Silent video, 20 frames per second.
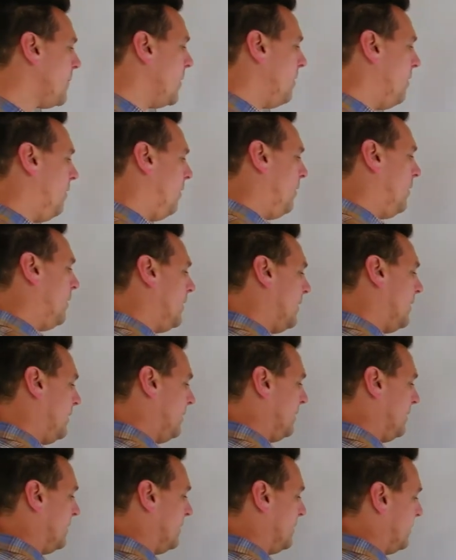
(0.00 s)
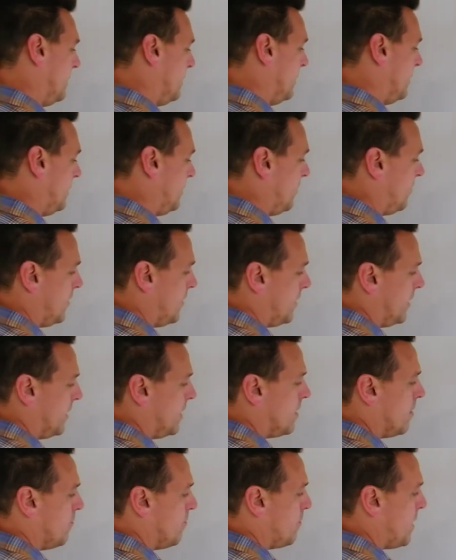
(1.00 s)
or the very
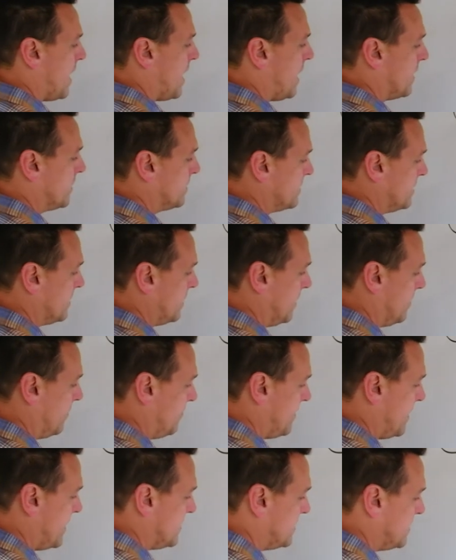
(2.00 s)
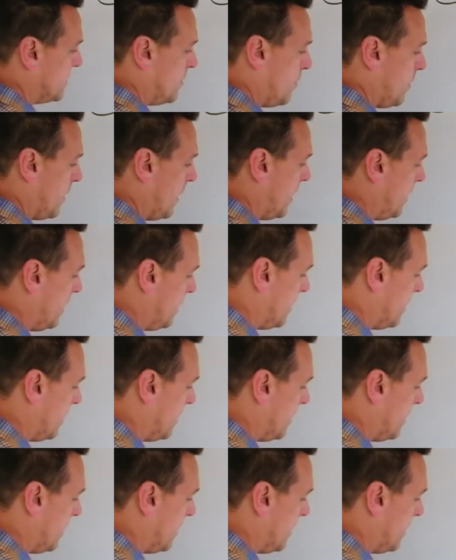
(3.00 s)
compact and fancy way